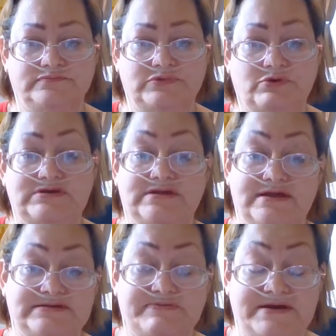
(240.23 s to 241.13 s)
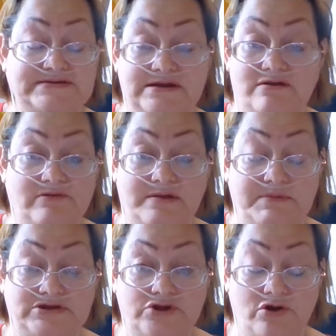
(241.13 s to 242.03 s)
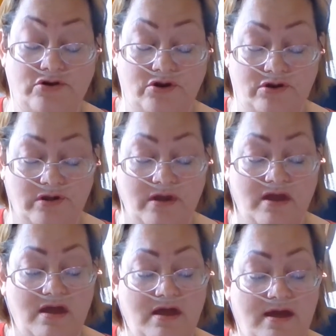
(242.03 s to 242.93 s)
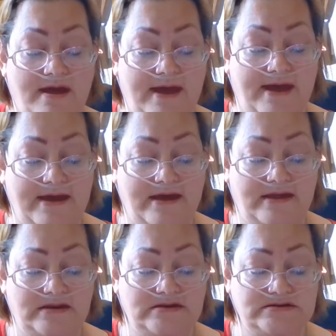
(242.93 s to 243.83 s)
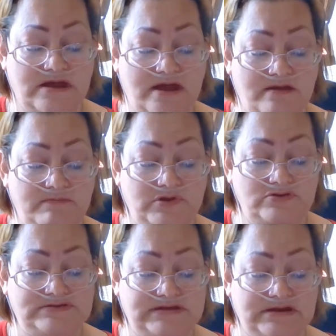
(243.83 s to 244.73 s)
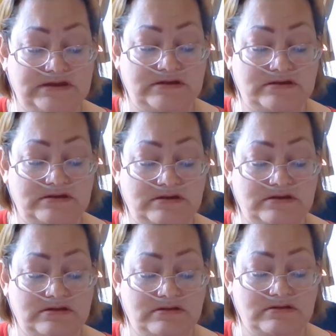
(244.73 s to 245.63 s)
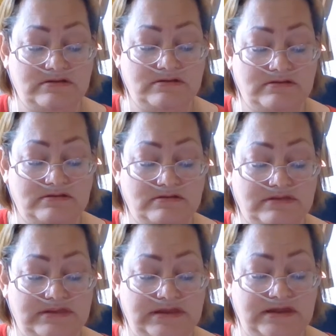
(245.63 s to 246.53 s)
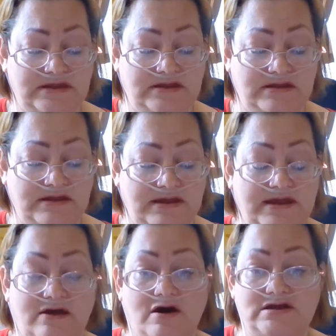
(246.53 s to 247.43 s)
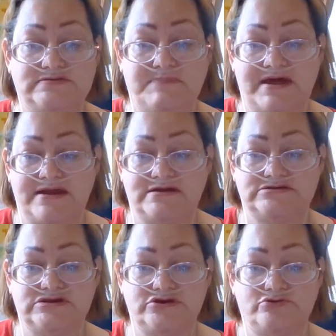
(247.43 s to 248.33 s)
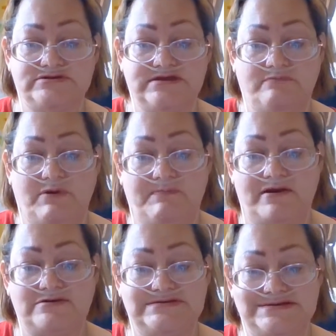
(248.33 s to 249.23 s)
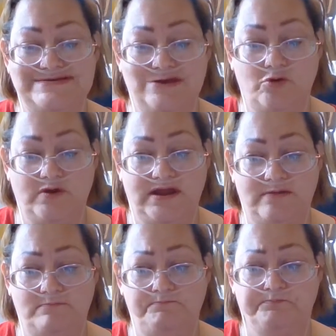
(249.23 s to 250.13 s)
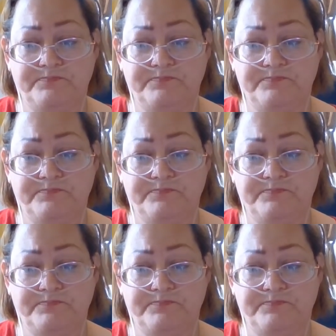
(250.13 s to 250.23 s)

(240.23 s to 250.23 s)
which, let's face it, I don't get much darker. And I'm using the It Cosmetics Your Skin But Better CC cream,